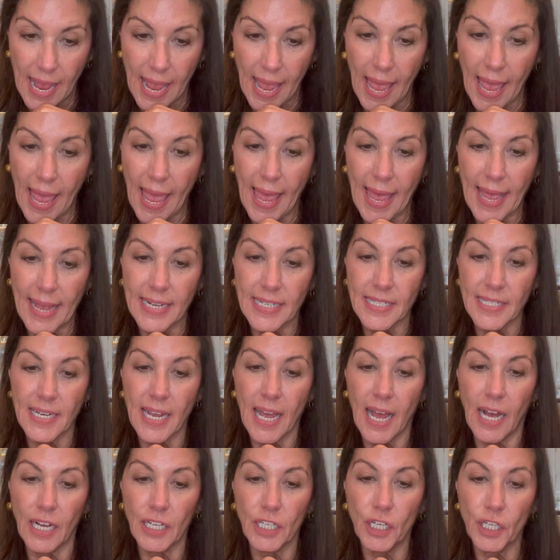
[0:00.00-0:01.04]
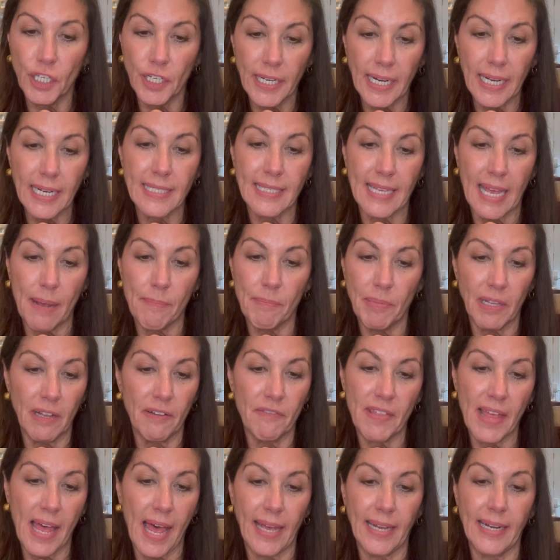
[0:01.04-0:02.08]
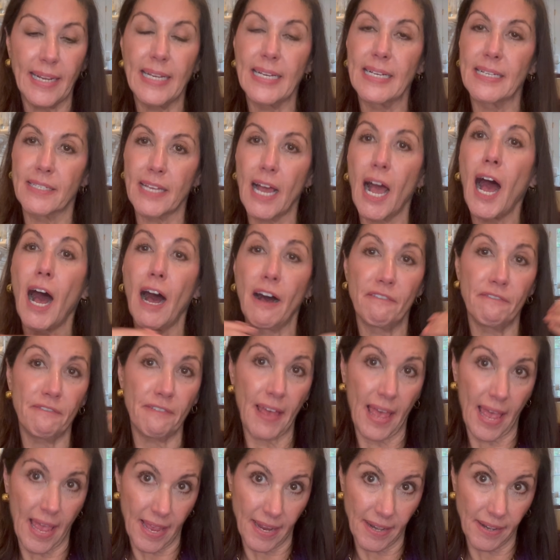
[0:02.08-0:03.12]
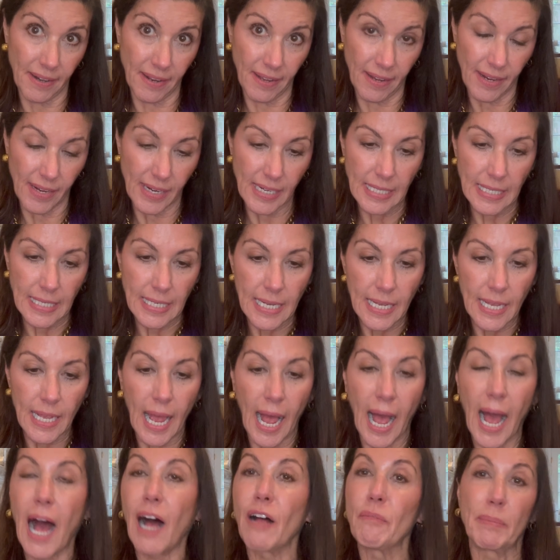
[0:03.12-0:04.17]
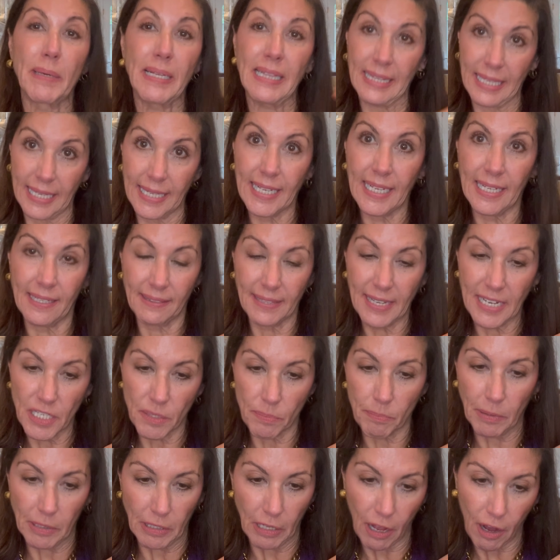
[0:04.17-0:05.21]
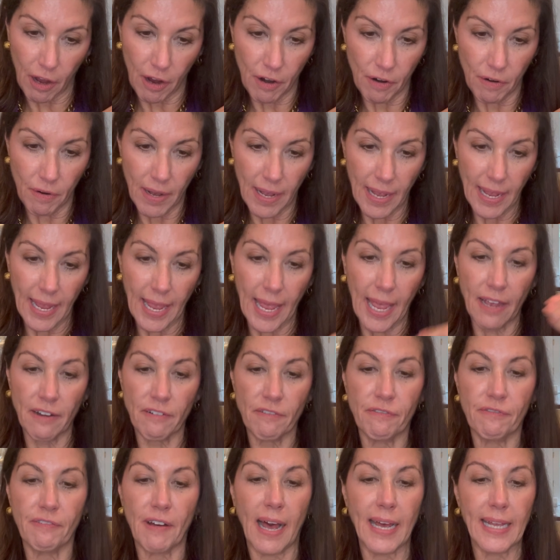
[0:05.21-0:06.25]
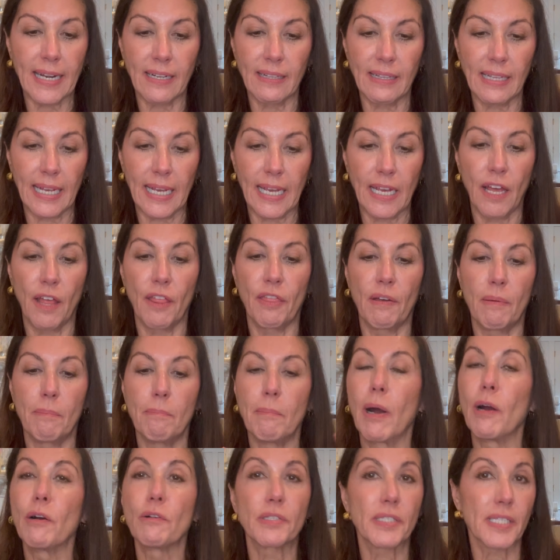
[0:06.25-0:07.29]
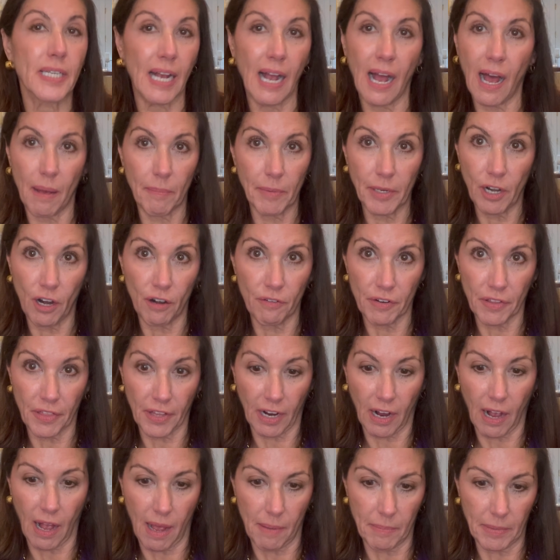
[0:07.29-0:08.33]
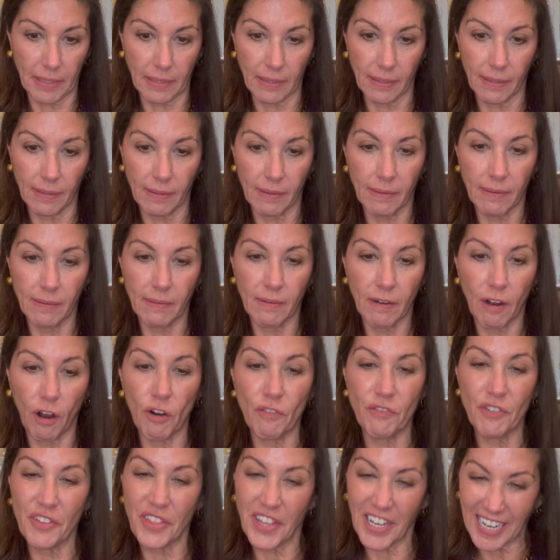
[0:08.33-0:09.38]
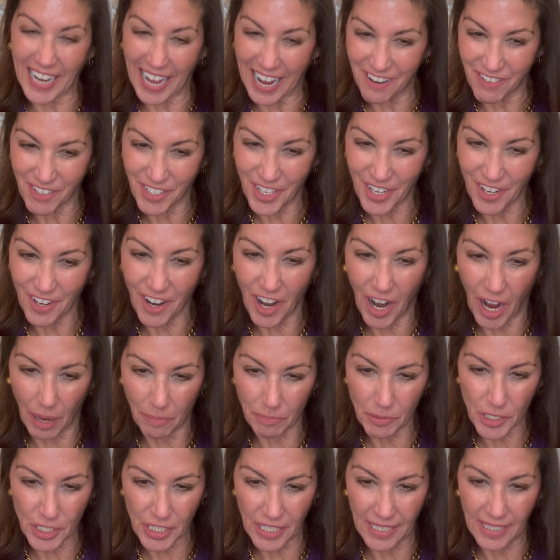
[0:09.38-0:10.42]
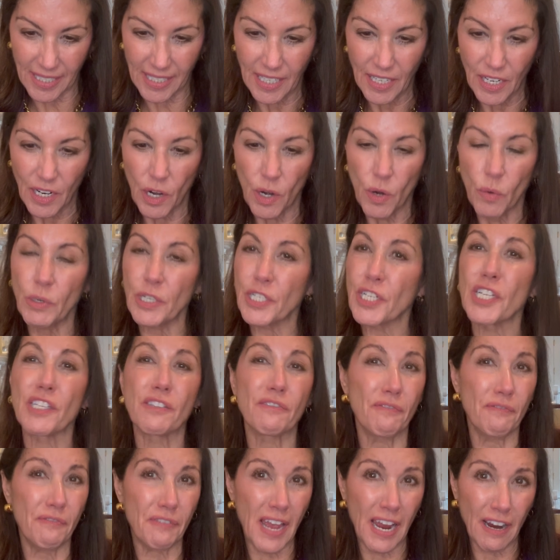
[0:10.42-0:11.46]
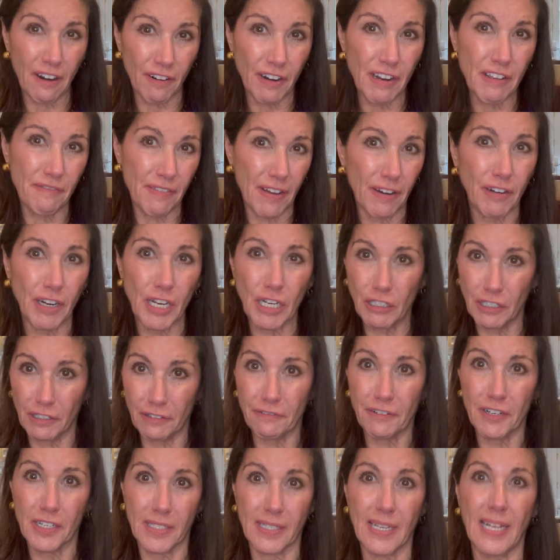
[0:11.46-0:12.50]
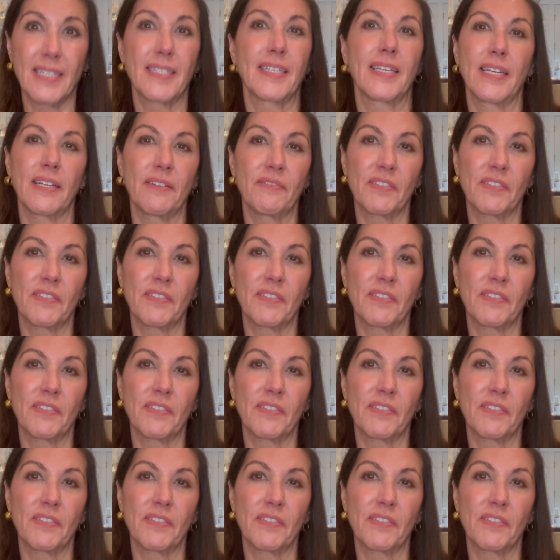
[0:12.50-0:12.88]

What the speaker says: and a good example of that is AVENE. I'll be linking these below. And finally, the most common over-the-counter option, which is very, very good for sensitive